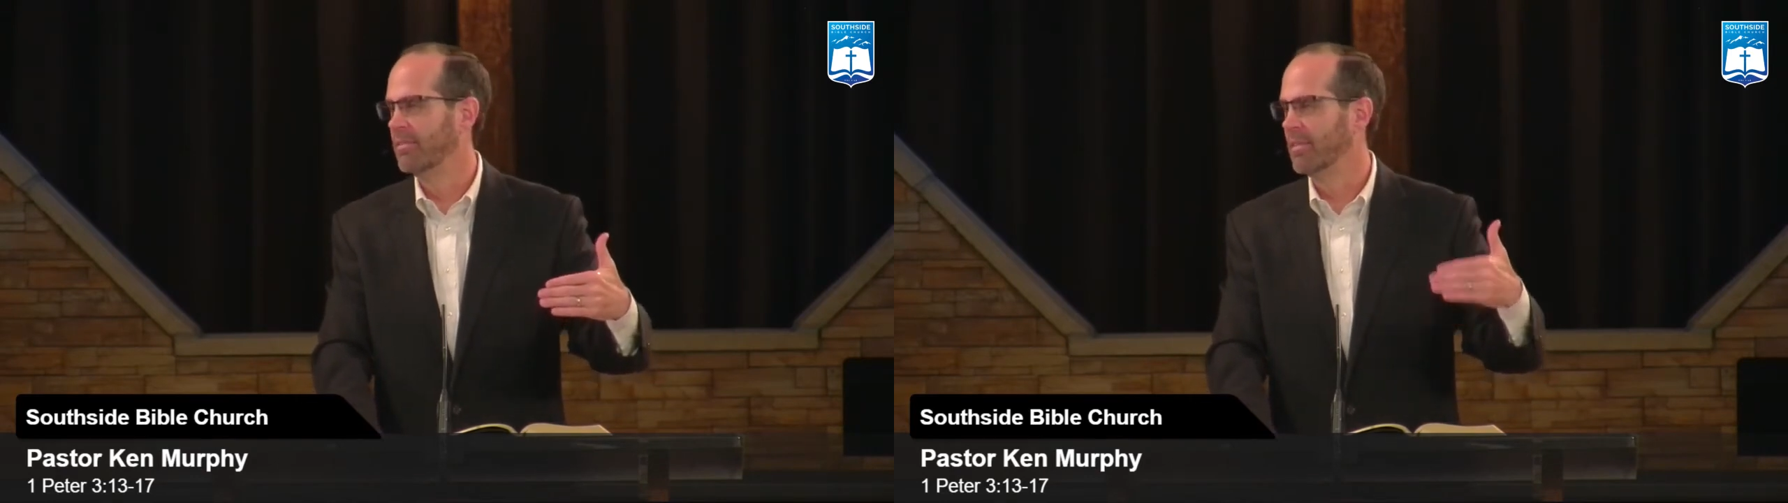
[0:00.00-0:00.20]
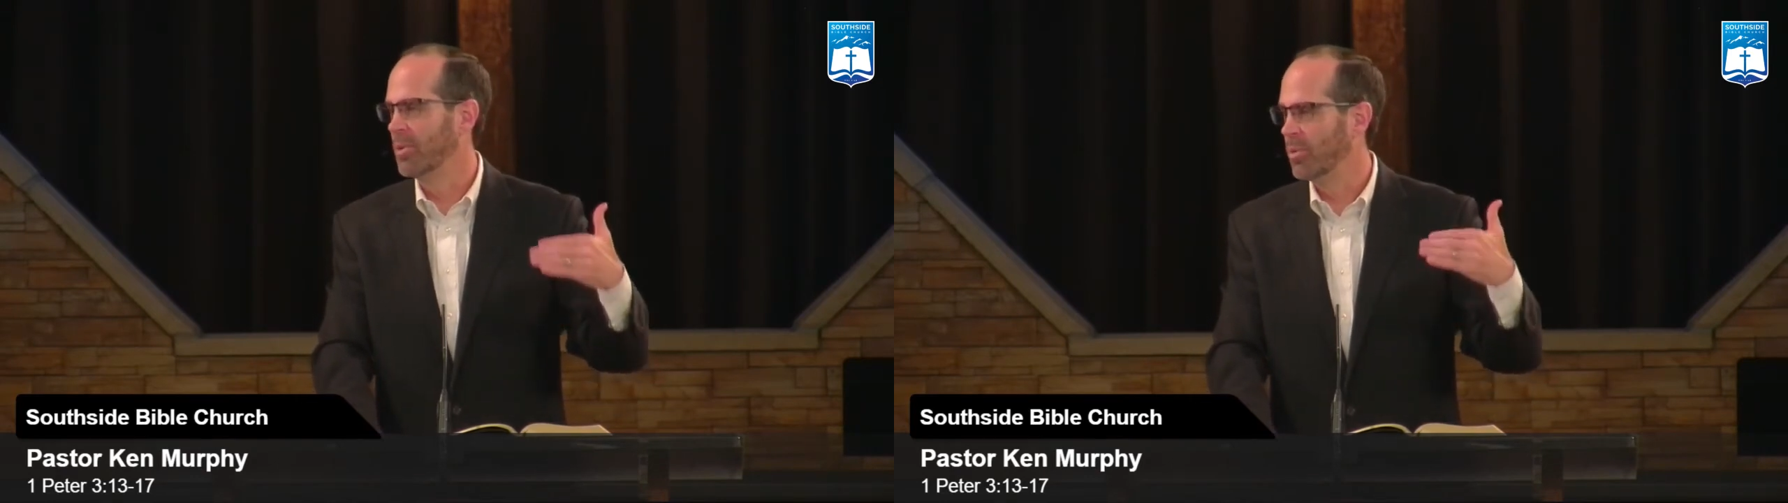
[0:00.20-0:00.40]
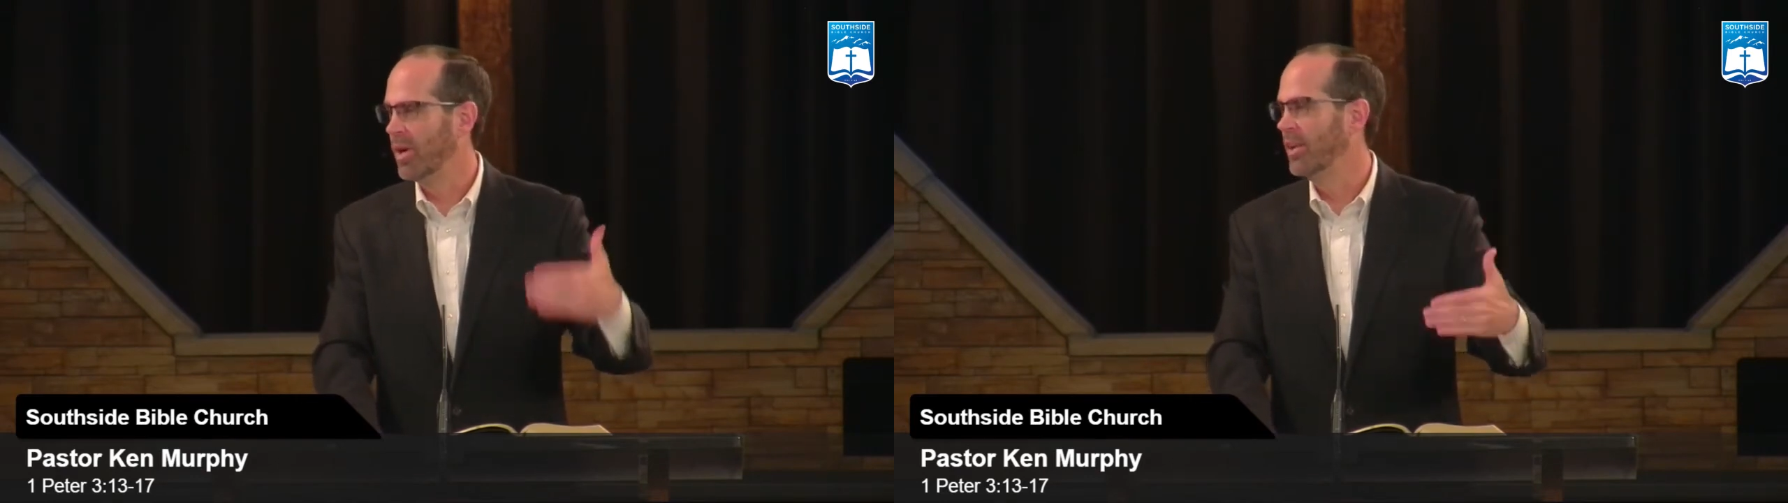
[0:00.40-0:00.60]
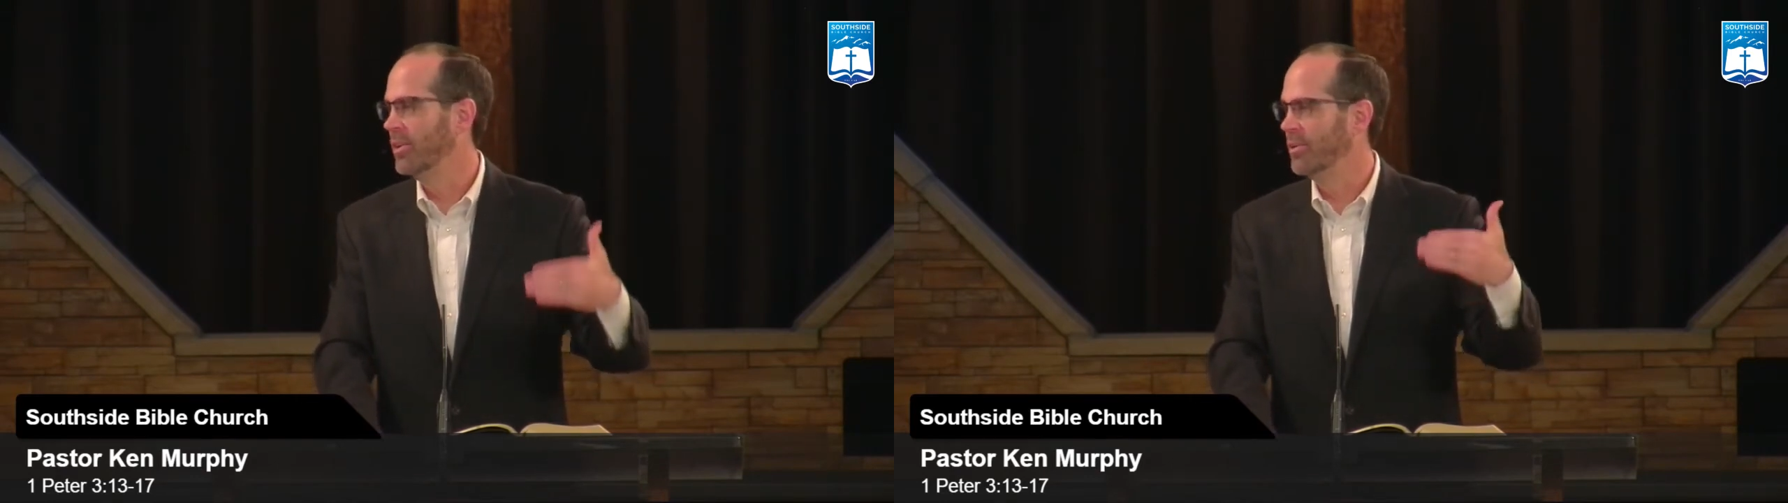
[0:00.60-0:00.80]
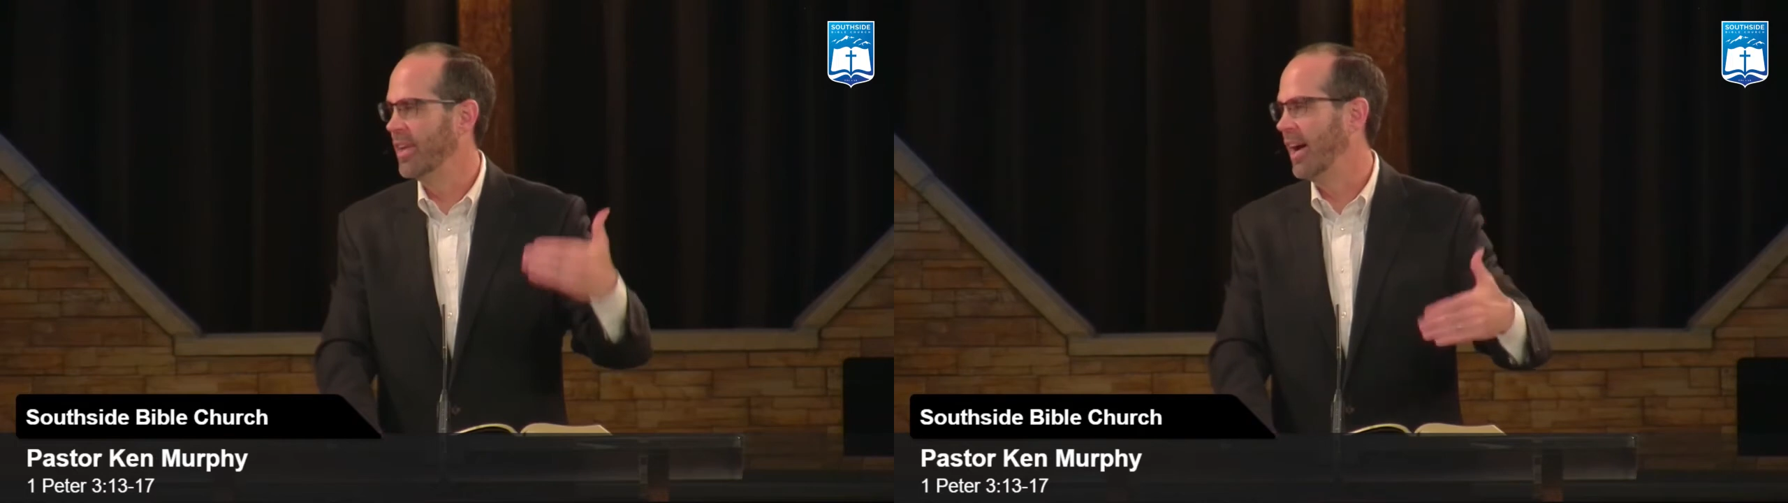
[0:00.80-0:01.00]
from the
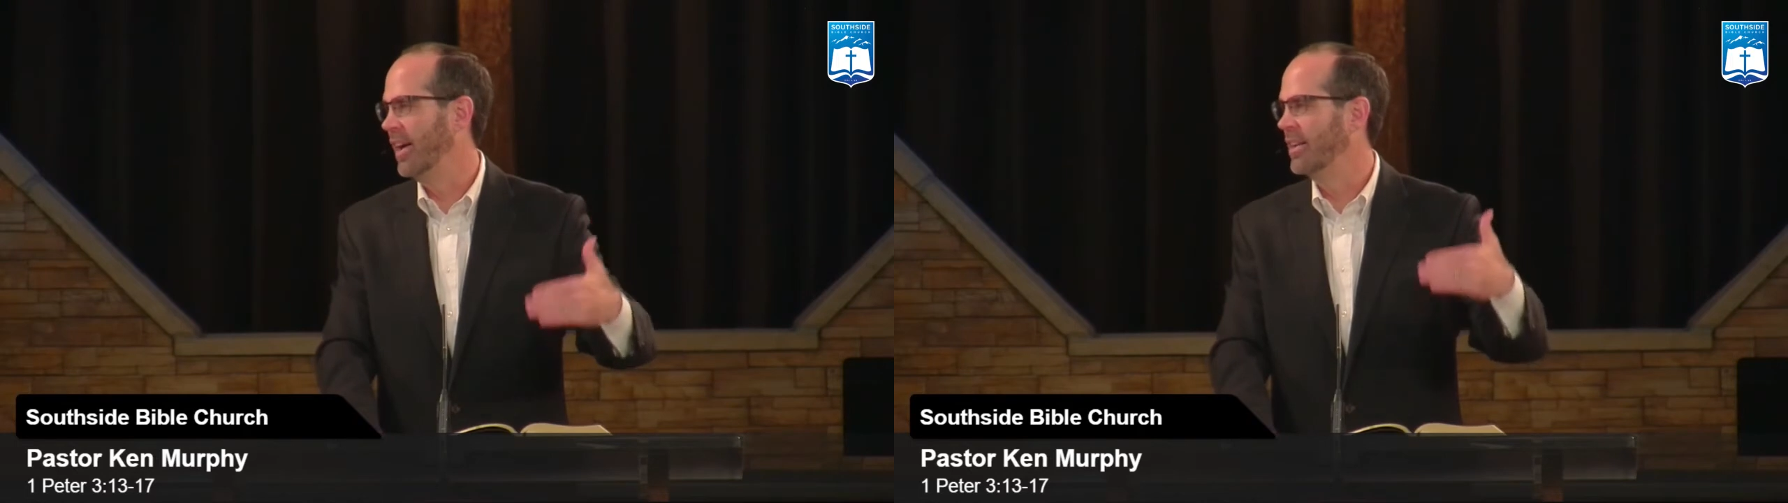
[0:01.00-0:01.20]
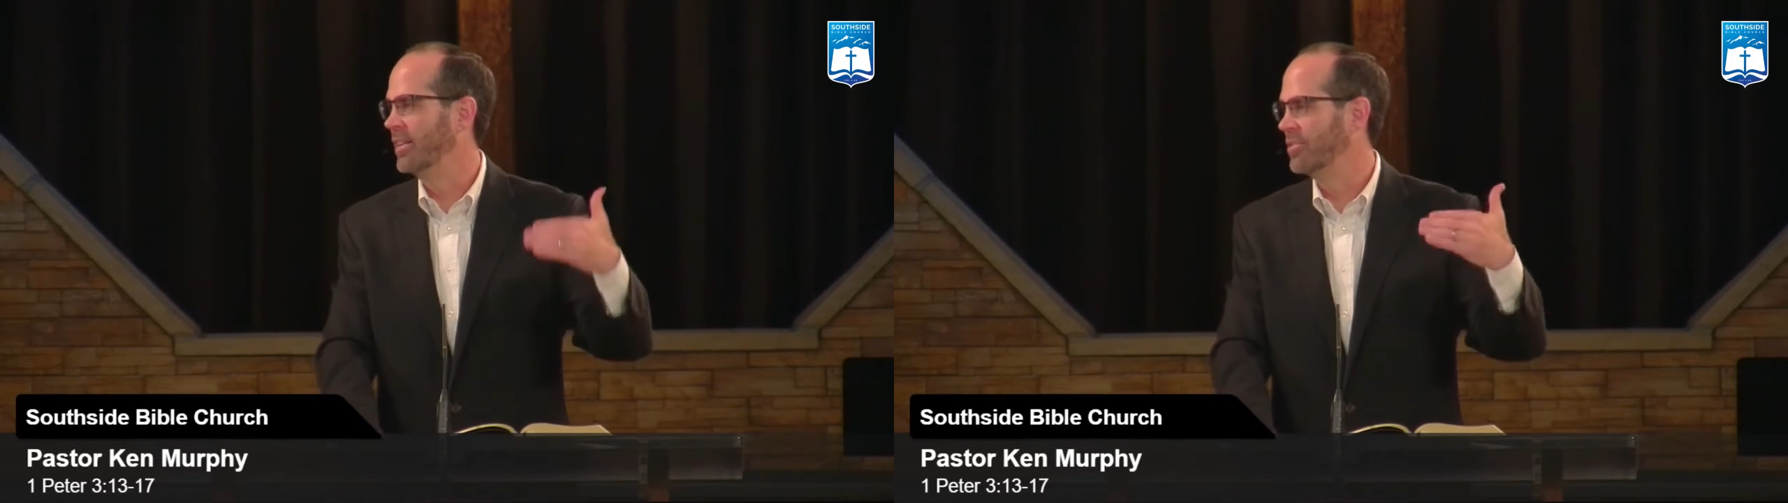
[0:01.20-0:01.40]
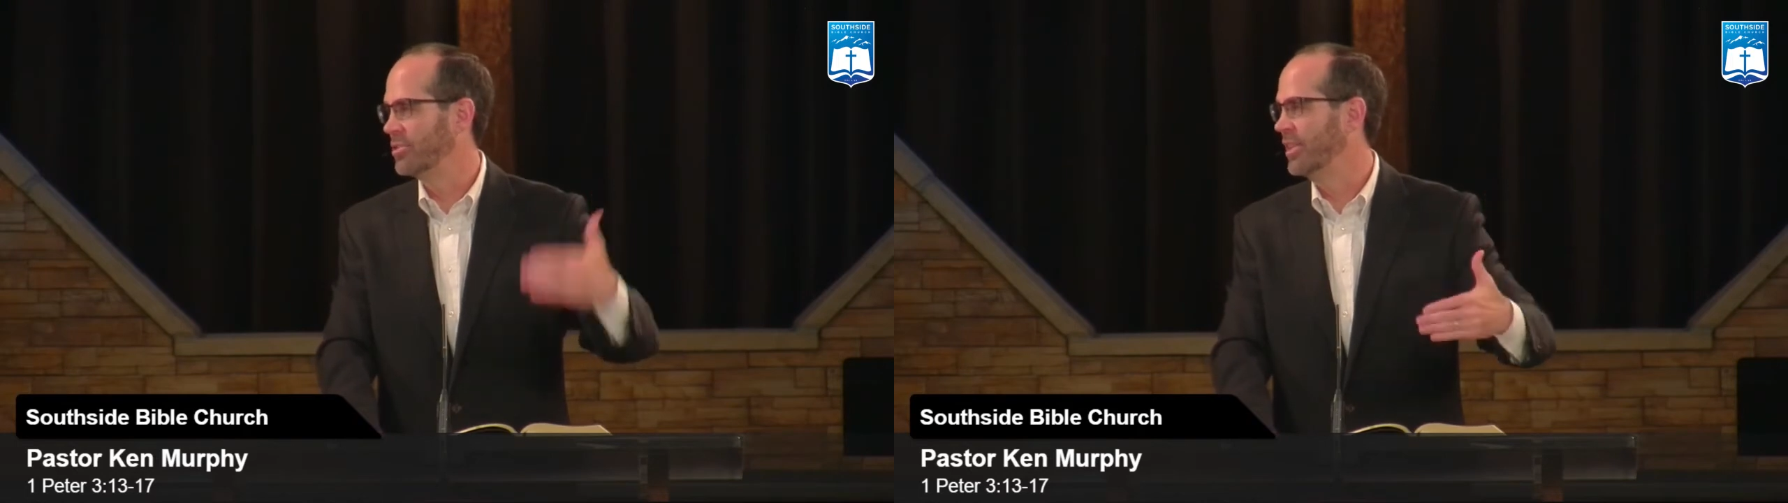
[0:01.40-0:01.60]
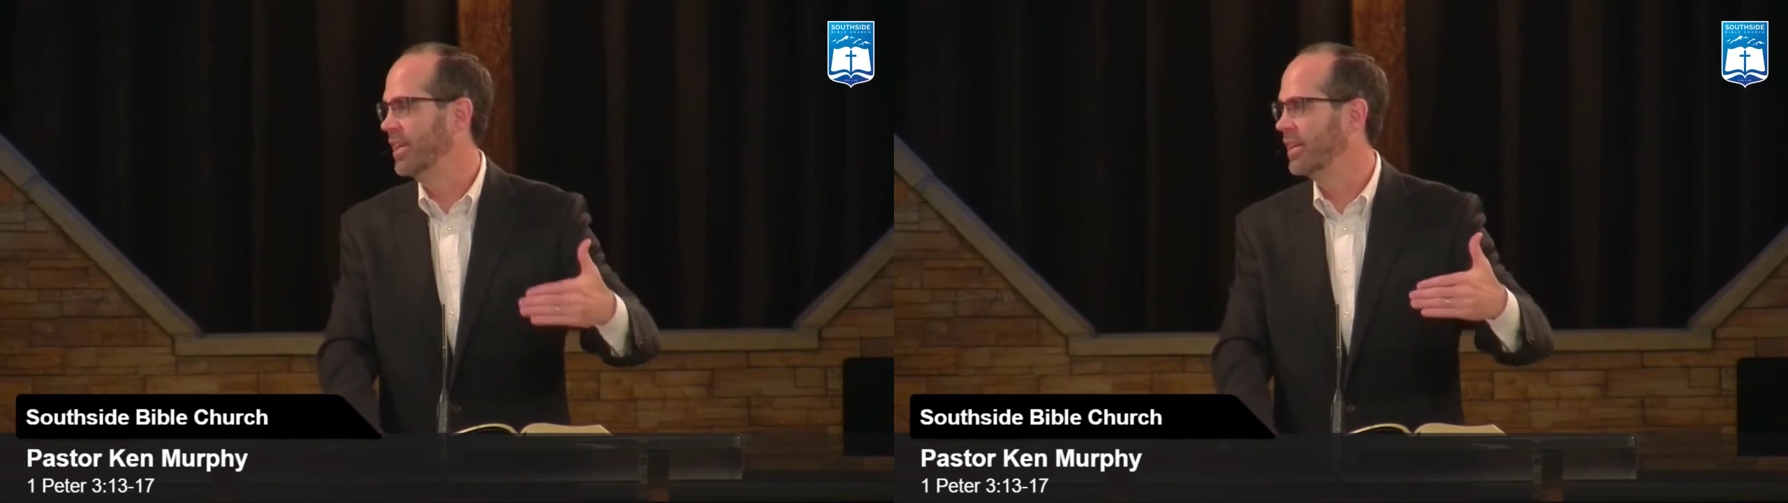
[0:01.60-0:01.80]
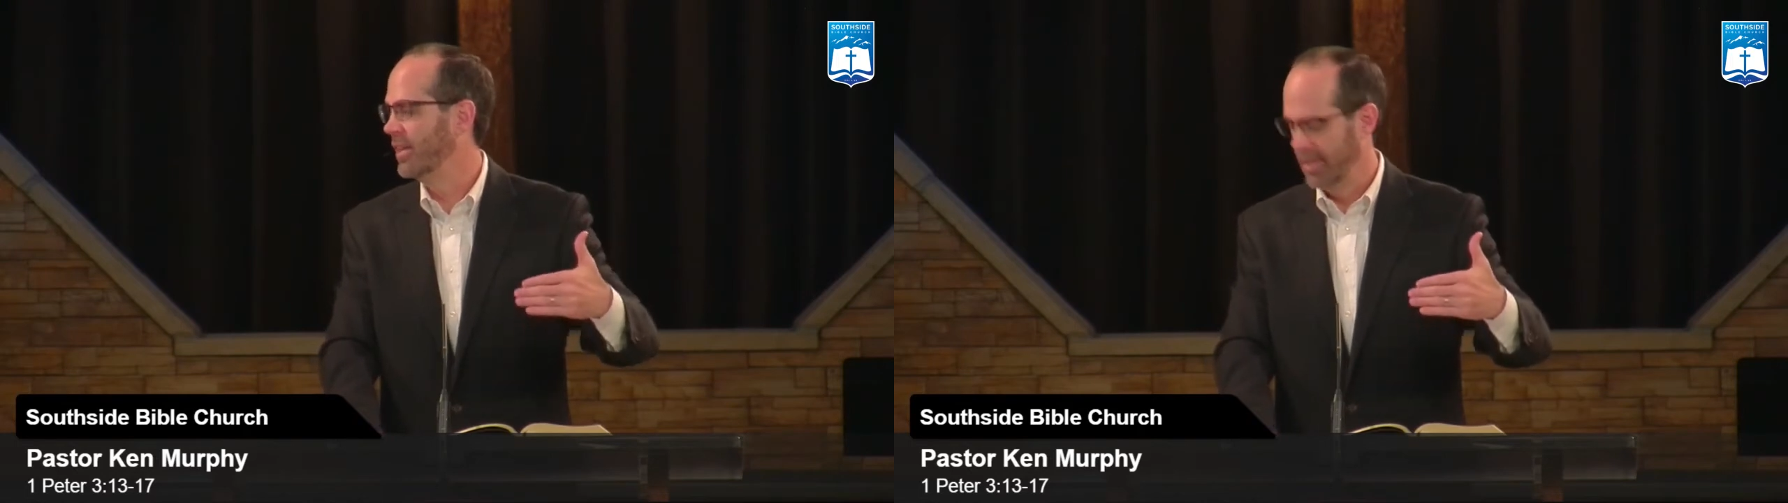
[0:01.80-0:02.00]
one who died on a
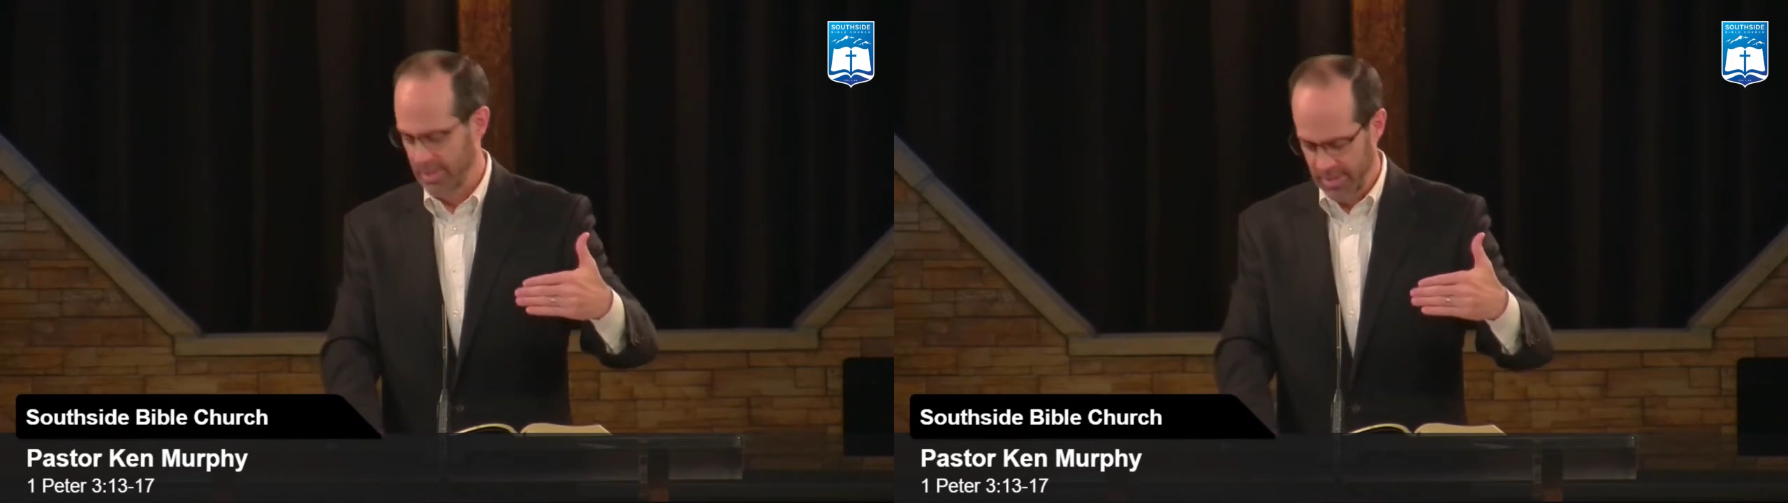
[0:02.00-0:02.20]
tree